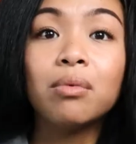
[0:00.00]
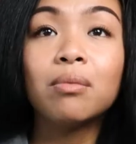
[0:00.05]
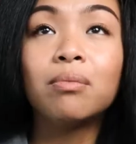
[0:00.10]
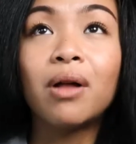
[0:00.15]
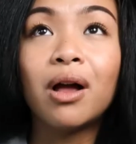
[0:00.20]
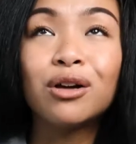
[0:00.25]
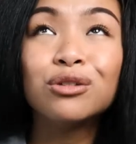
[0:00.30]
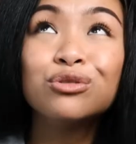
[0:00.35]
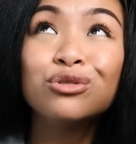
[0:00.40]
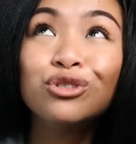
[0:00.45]
blah,
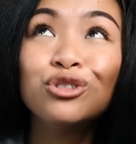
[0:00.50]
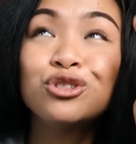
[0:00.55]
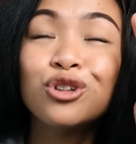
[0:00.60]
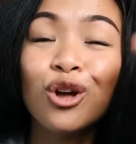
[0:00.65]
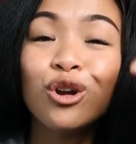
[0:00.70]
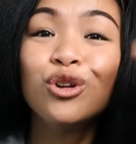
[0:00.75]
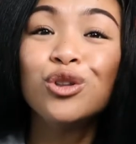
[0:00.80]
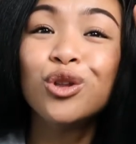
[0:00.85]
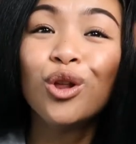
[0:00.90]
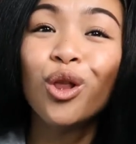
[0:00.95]
blah.
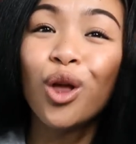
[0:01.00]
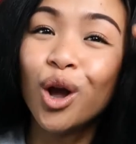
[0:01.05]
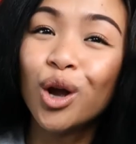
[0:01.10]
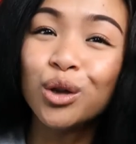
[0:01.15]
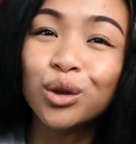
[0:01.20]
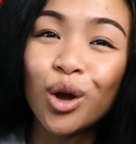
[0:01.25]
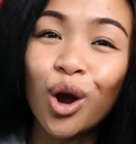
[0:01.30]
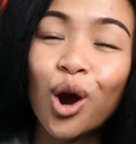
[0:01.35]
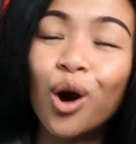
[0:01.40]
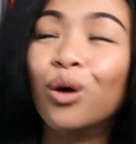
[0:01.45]
Shutting the
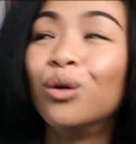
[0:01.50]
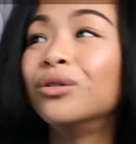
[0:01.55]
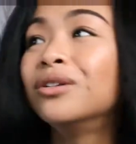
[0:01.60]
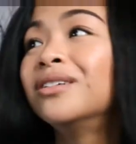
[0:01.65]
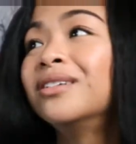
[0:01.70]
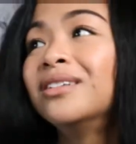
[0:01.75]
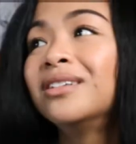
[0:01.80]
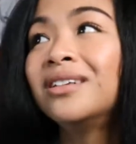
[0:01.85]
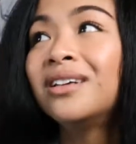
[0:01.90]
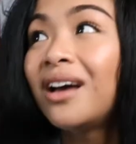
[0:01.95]
line
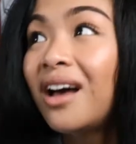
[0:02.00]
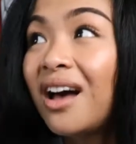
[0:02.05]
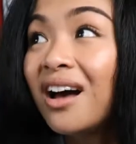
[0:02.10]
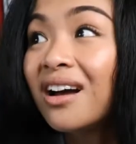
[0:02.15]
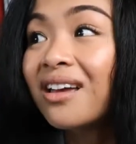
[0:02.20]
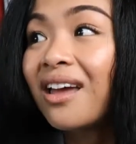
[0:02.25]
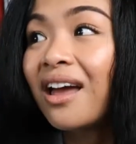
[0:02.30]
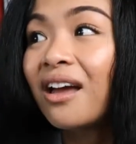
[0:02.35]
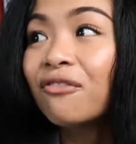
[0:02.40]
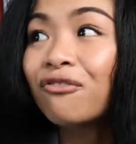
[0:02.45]
down.
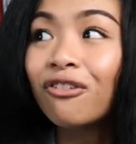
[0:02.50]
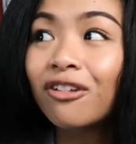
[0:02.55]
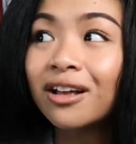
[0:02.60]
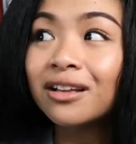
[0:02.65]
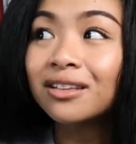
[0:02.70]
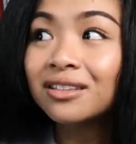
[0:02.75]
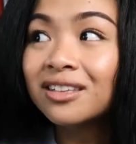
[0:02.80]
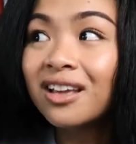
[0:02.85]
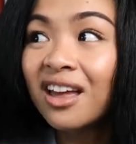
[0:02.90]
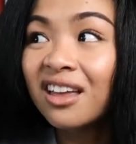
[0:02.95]
Again, for
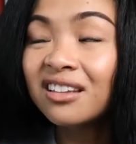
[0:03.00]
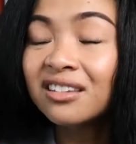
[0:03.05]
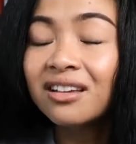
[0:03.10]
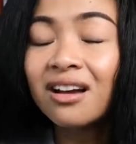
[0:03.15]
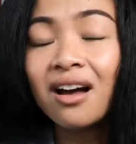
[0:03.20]
like the 10th